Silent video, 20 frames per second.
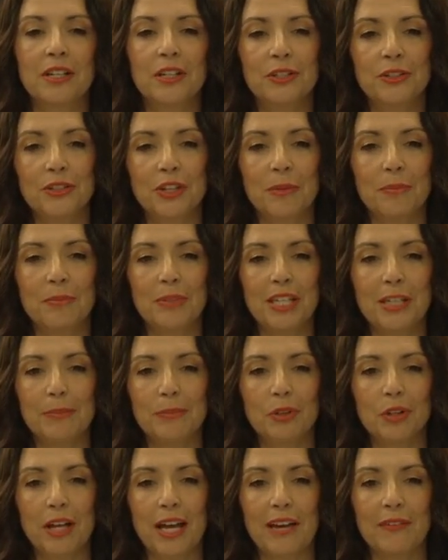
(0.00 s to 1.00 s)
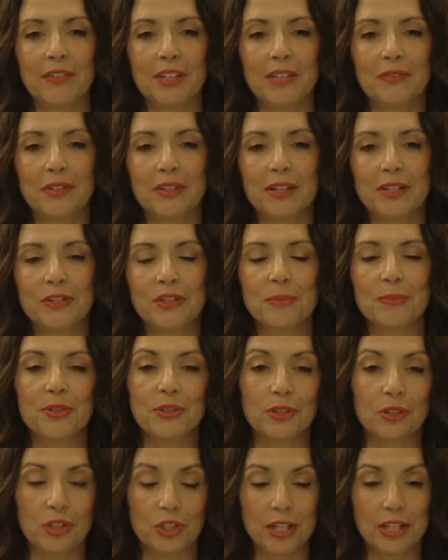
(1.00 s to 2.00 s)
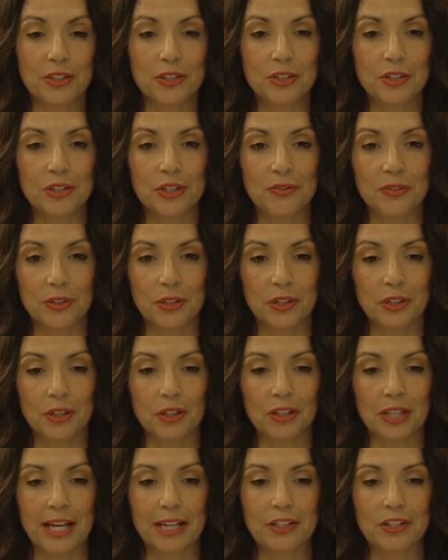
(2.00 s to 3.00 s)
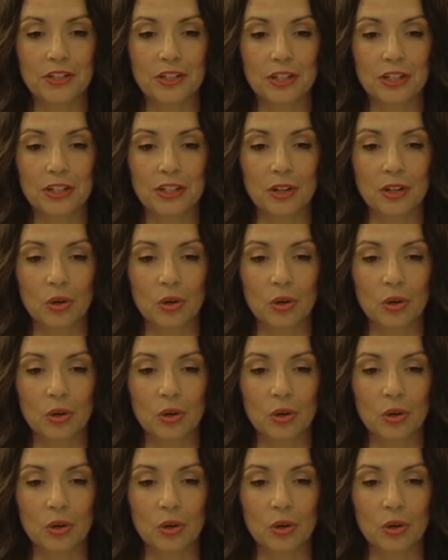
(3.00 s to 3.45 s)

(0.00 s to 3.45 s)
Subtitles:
Some people have given us some suggestions for the collection